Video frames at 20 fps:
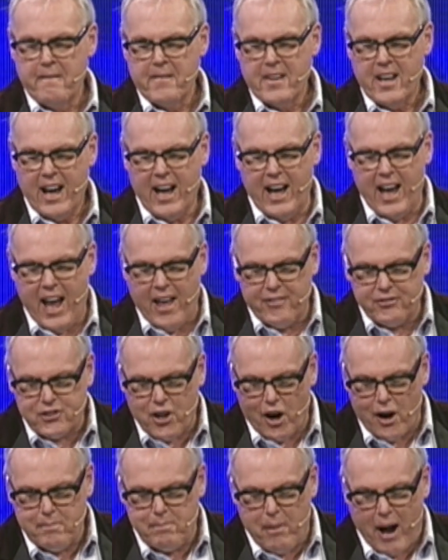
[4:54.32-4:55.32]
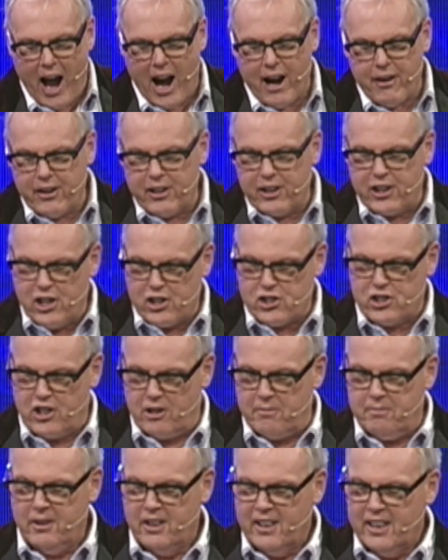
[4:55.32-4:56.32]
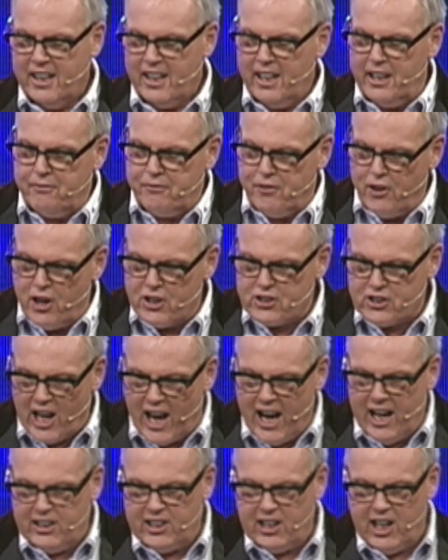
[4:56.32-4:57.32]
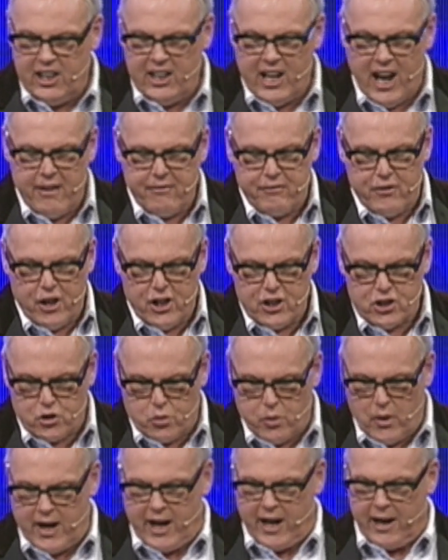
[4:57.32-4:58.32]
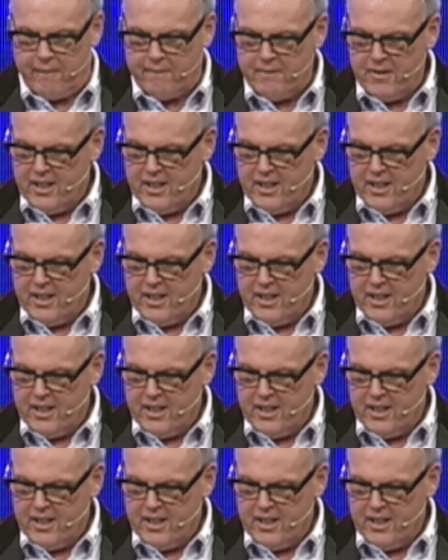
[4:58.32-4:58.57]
and Tobiah and Geshem in verse 18 and verse 20.